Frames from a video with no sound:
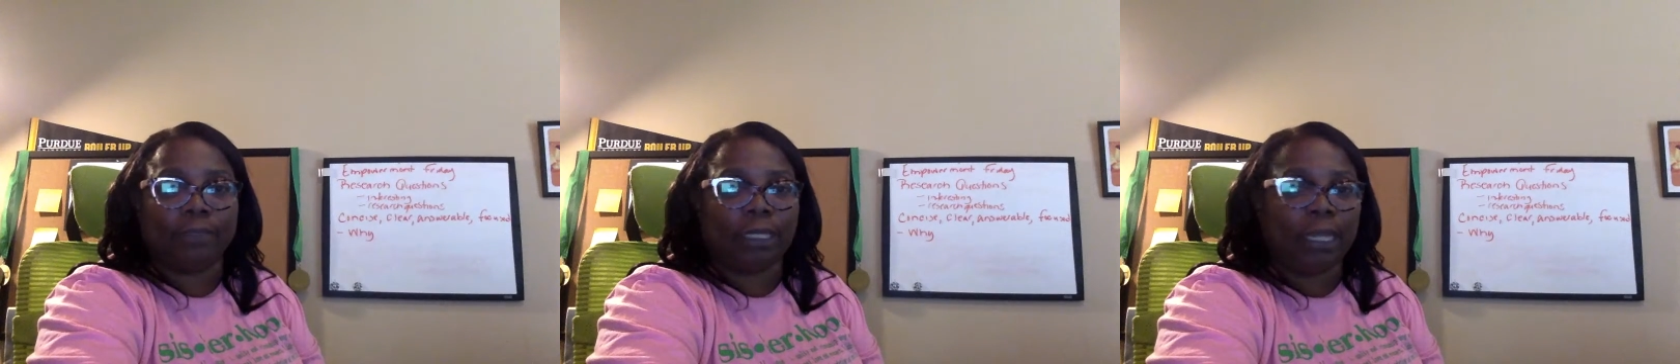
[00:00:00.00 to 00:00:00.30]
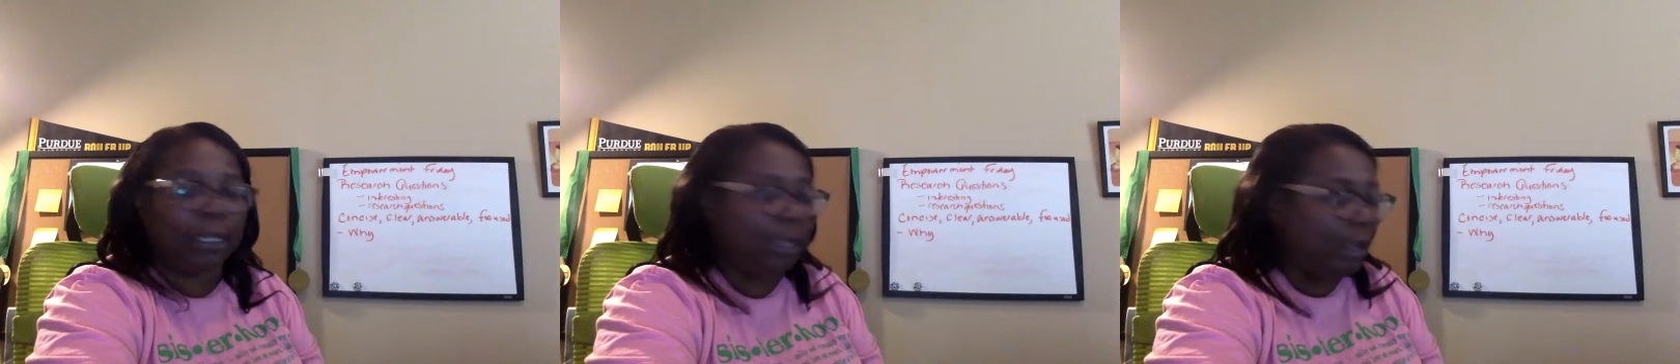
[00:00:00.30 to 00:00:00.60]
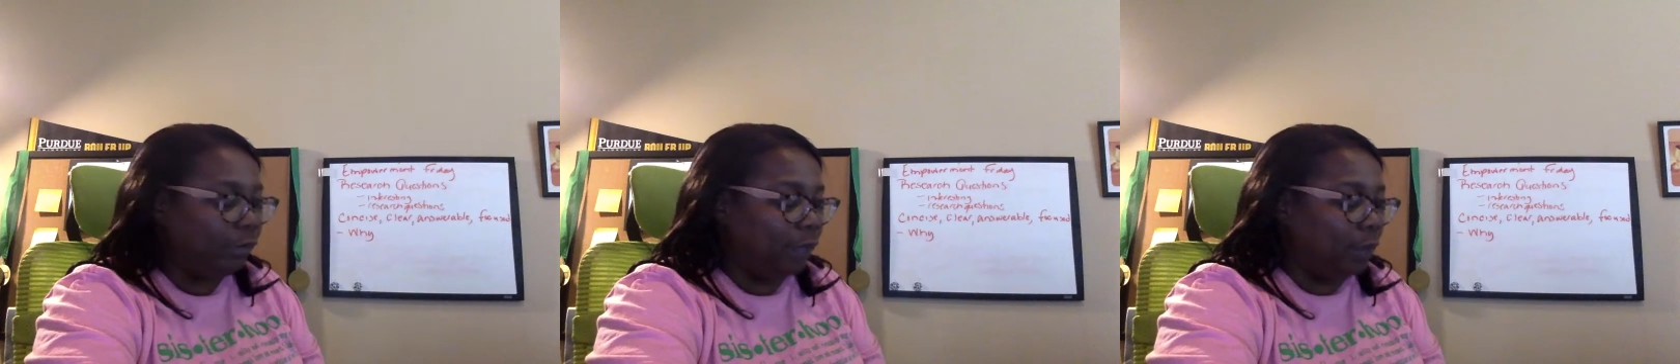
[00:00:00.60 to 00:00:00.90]
Okay,
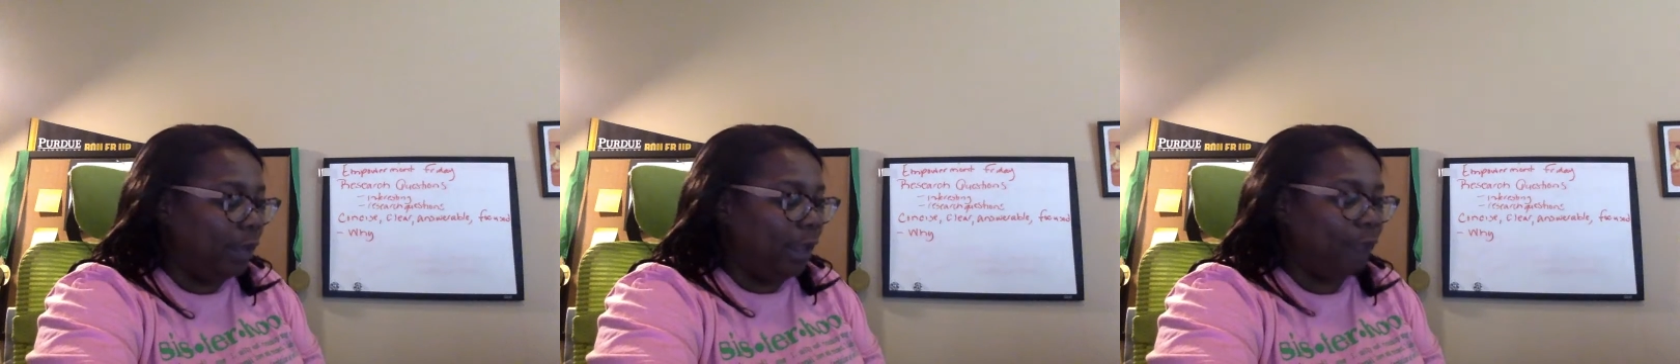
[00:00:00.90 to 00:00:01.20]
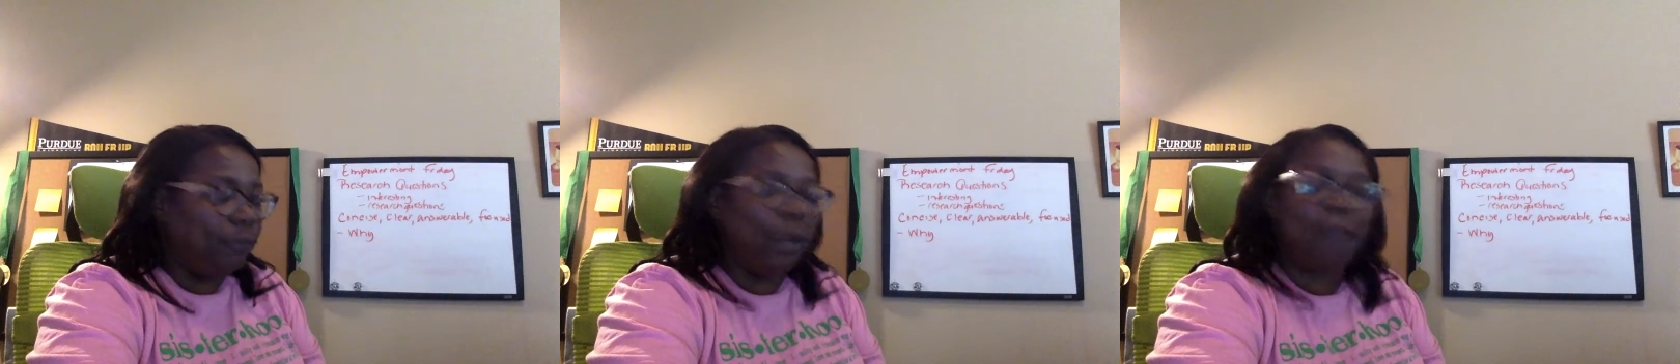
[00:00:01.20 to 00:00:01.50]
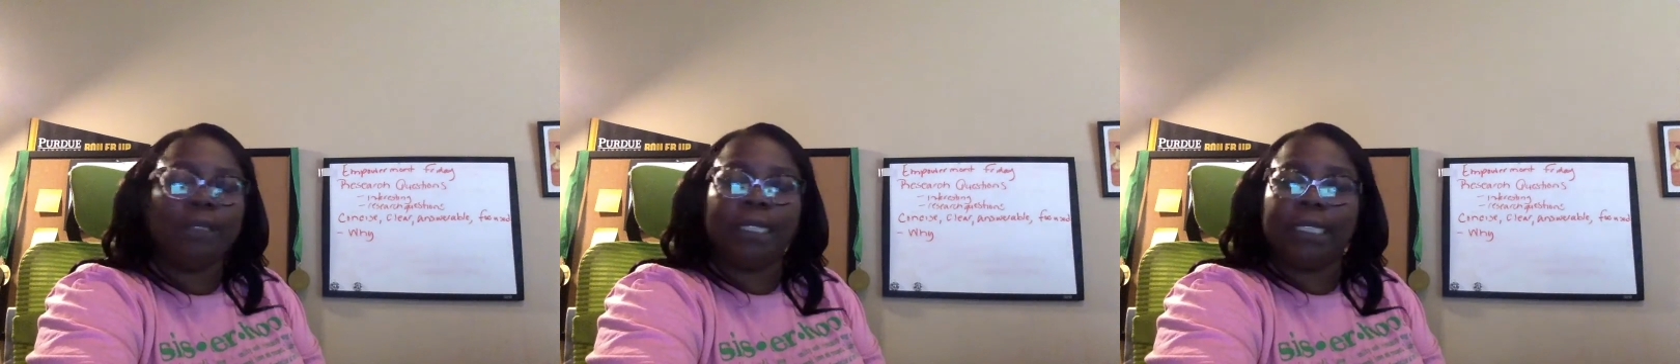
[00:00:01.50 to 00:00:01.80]
so if you
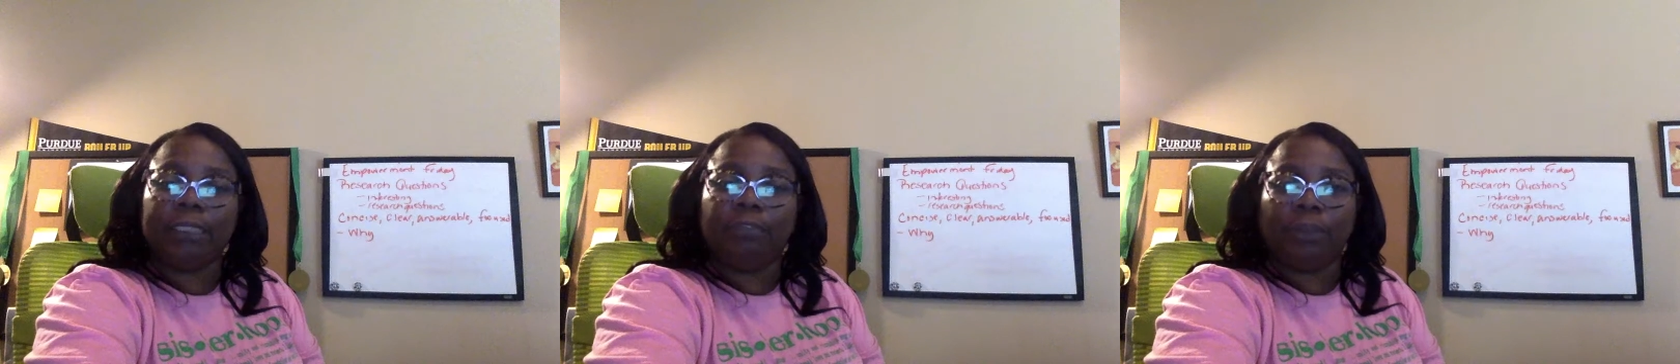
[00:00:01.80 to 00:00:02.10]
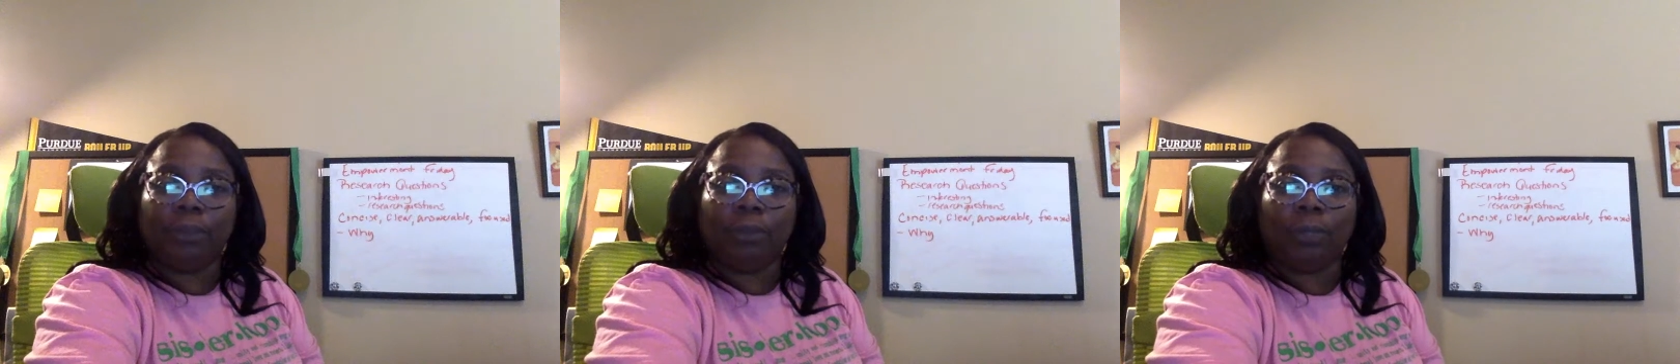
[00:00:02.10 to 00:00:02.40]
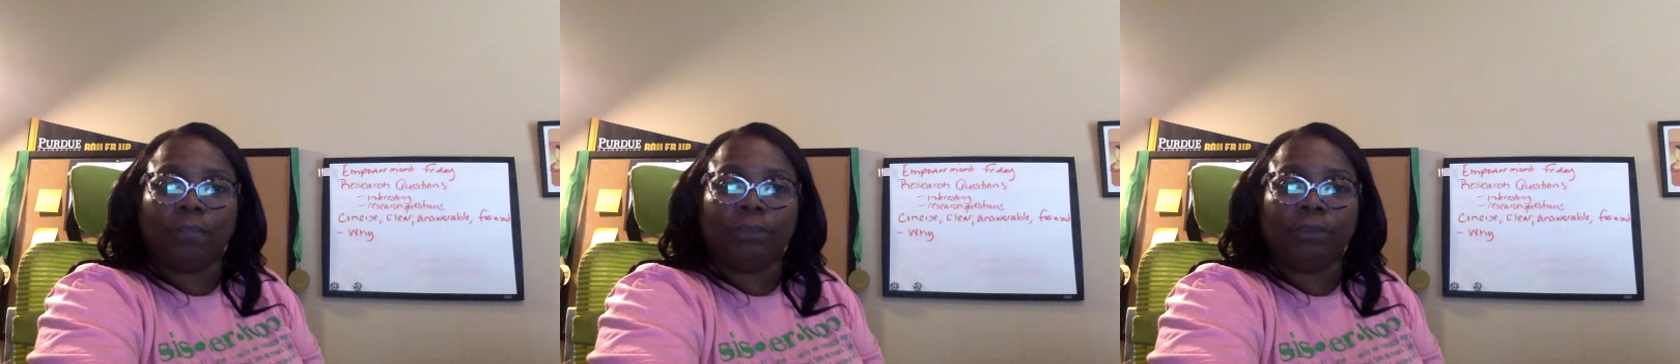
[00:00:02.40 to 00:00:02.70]
have any further
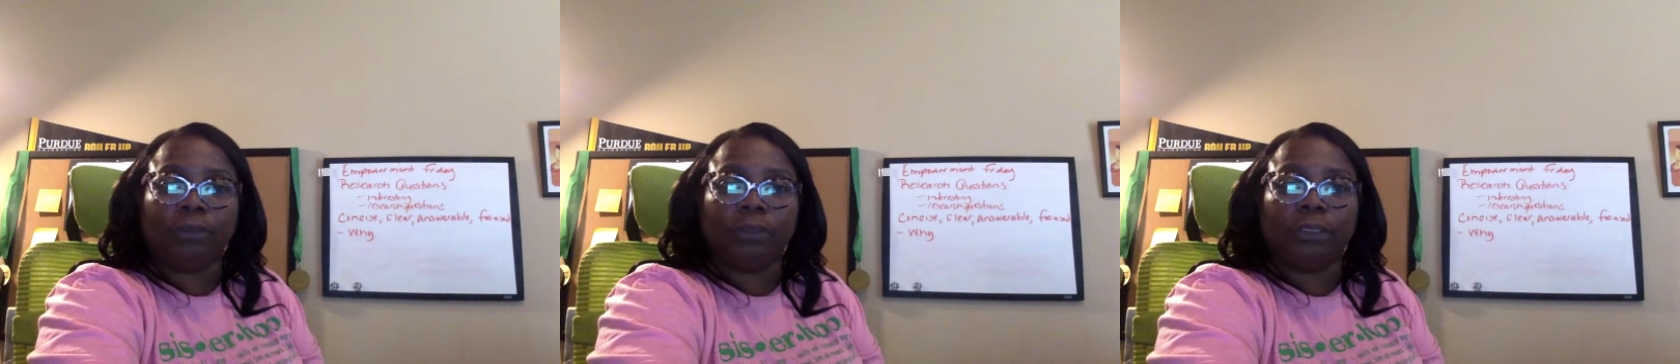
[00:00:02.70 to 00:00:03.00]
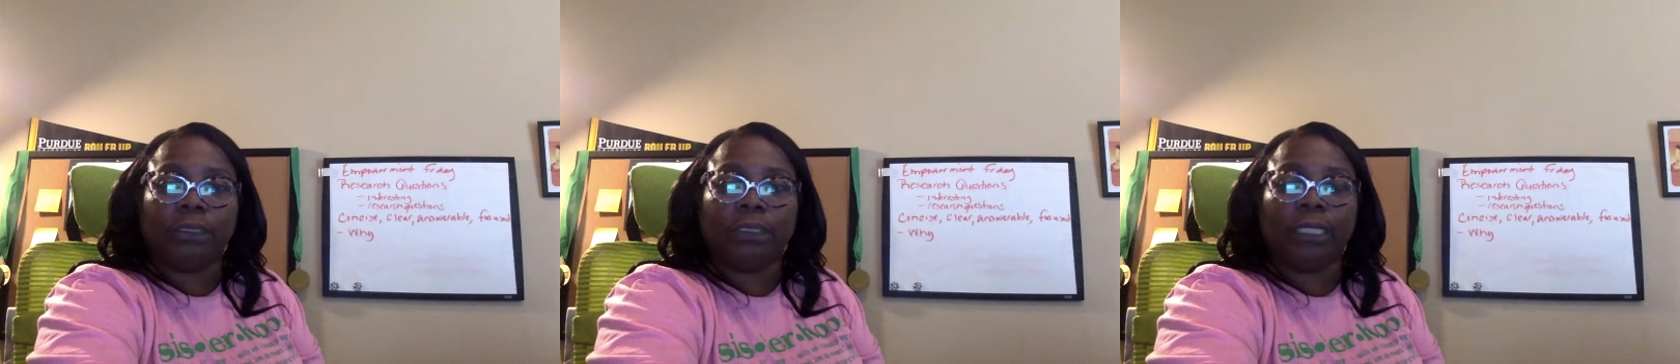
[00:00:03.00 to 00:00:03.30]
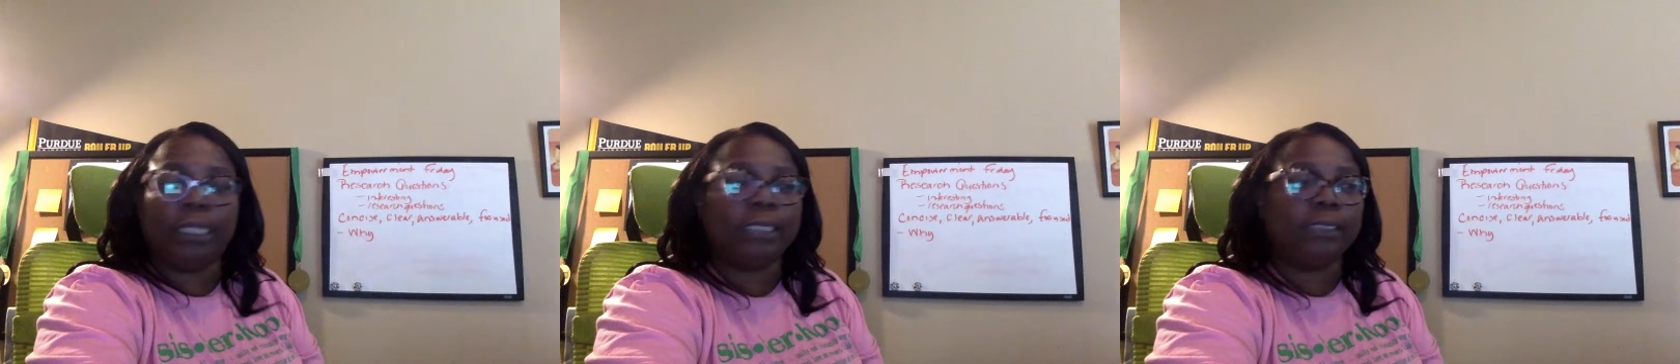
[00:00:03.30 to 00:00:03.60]
questions or need
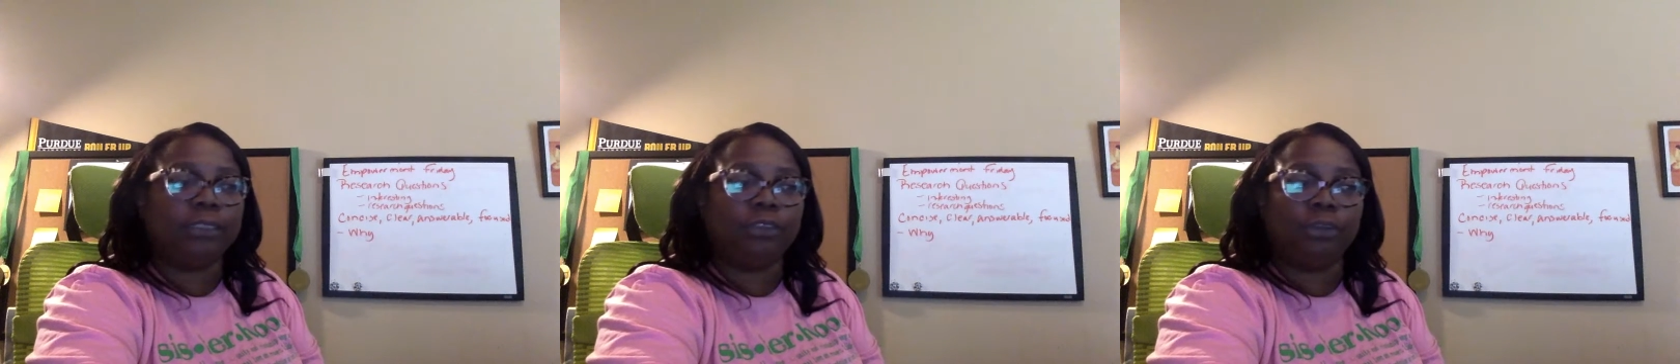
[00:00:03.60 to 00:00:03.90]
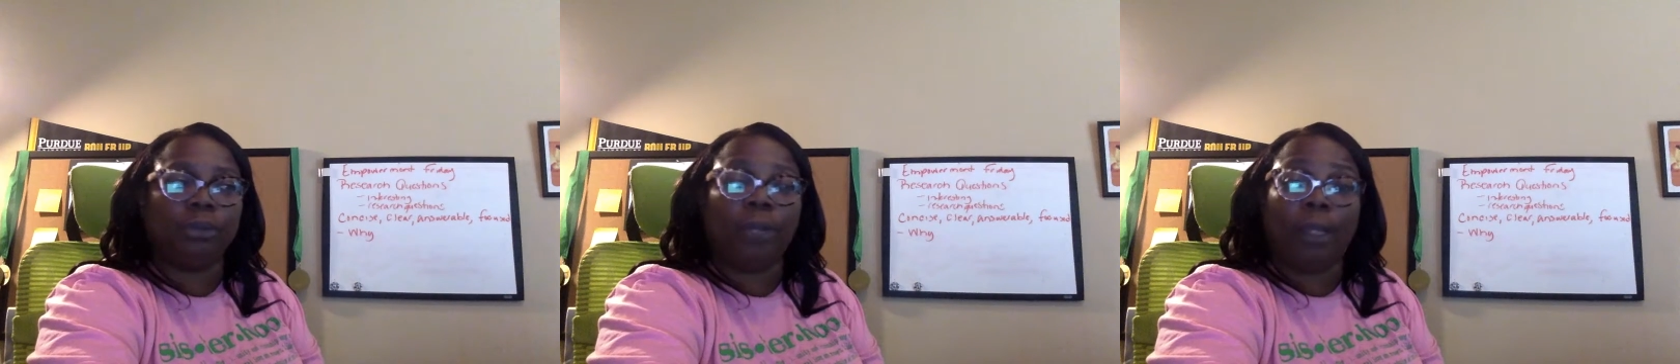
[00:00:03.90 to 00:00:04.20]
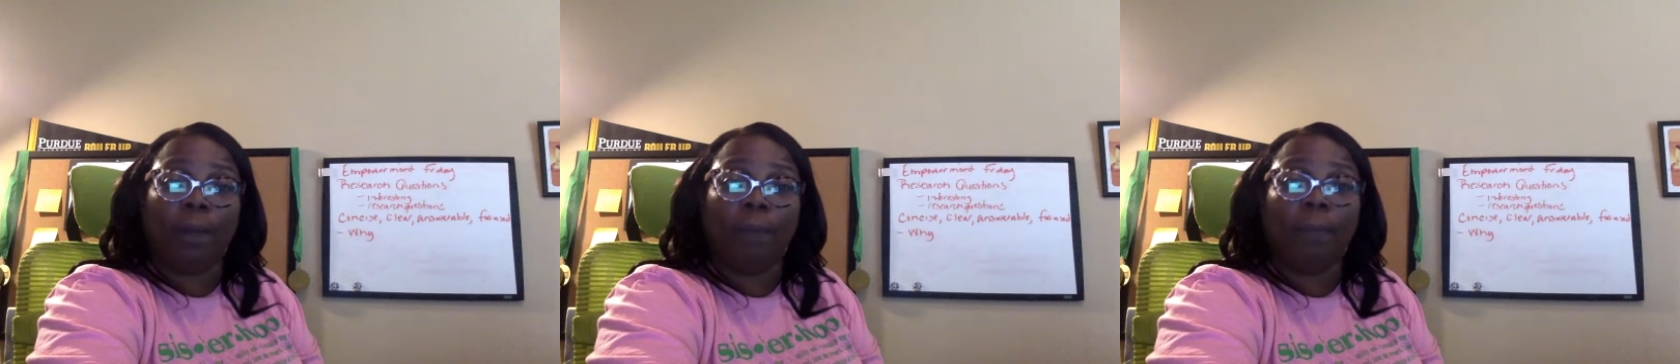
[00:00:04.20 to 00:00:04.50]
any additional
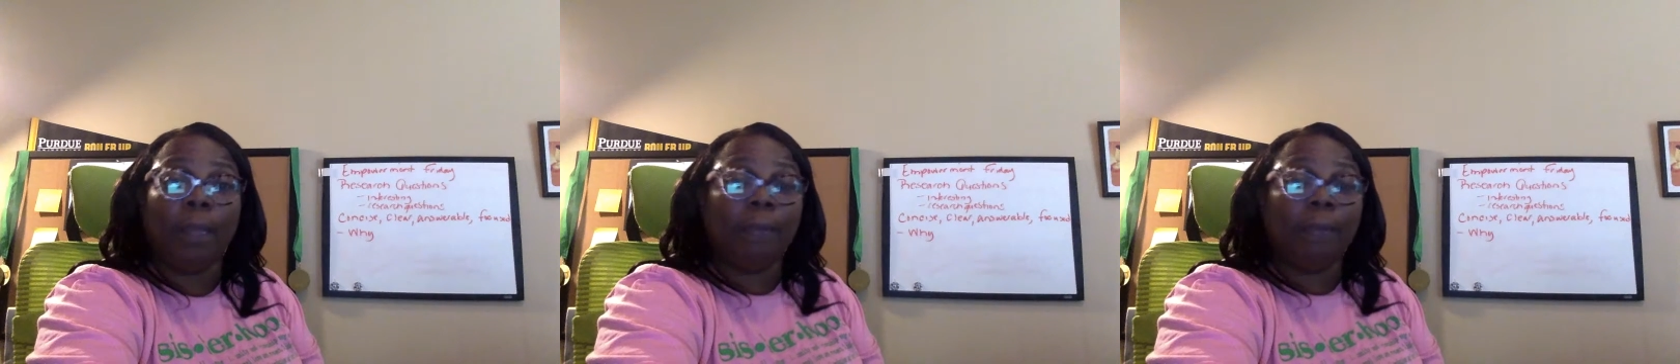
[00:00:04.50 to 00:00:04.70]
help,